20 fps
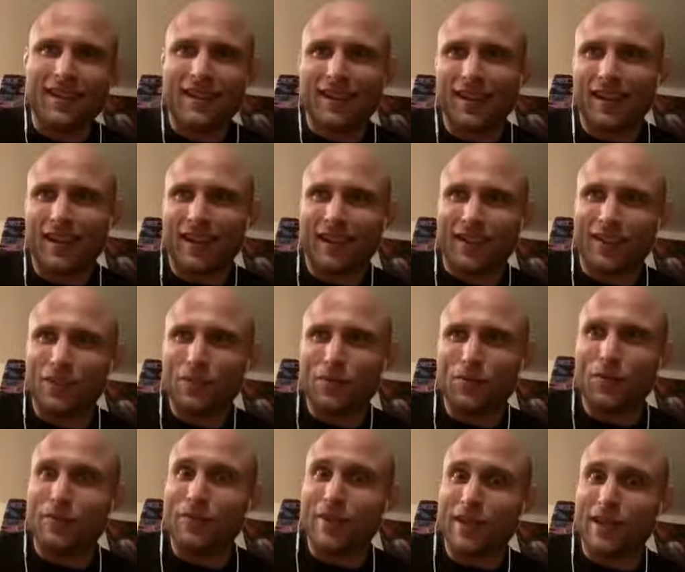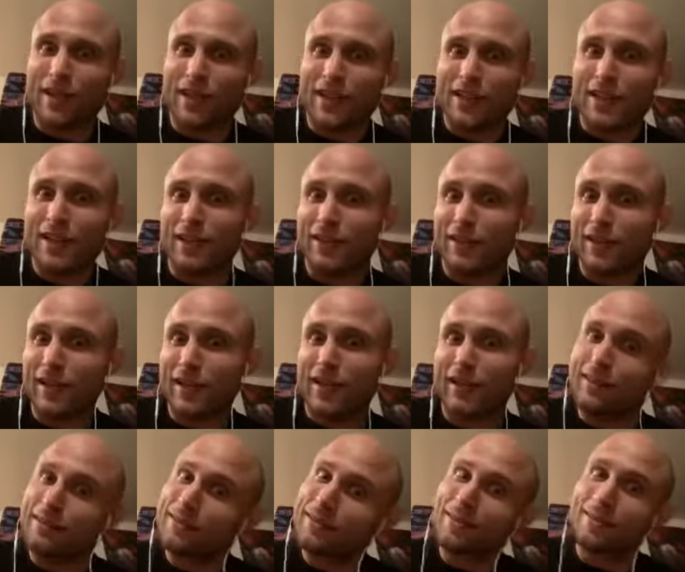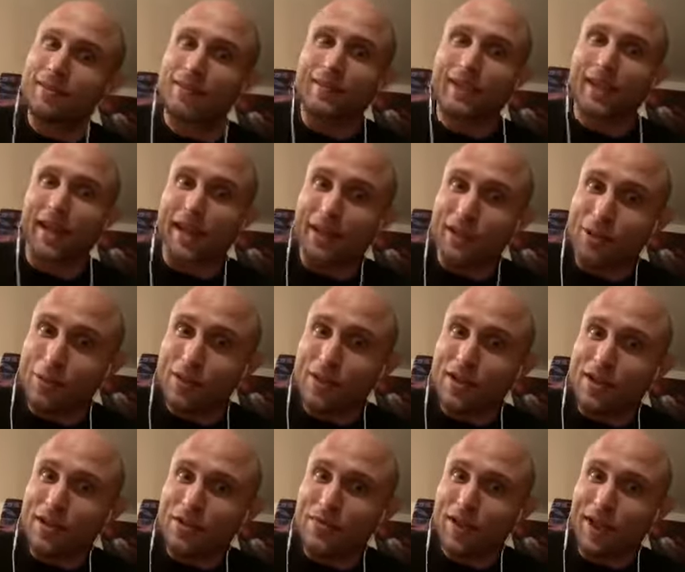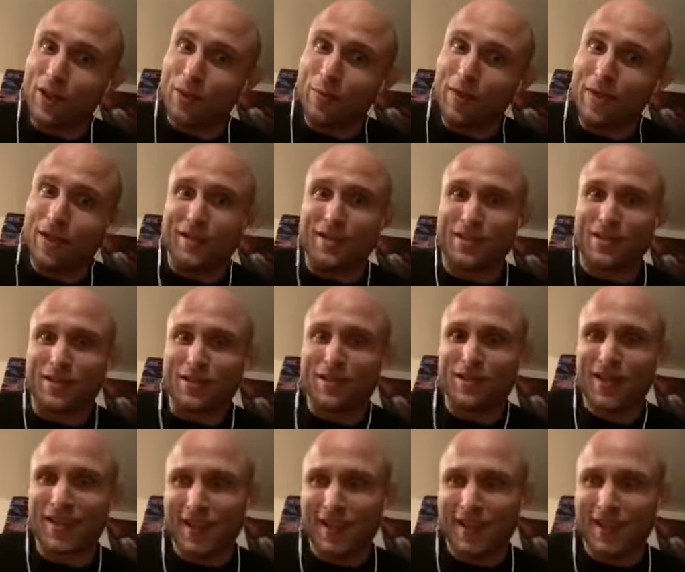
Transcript: And we realized like, all right, can't lose this round because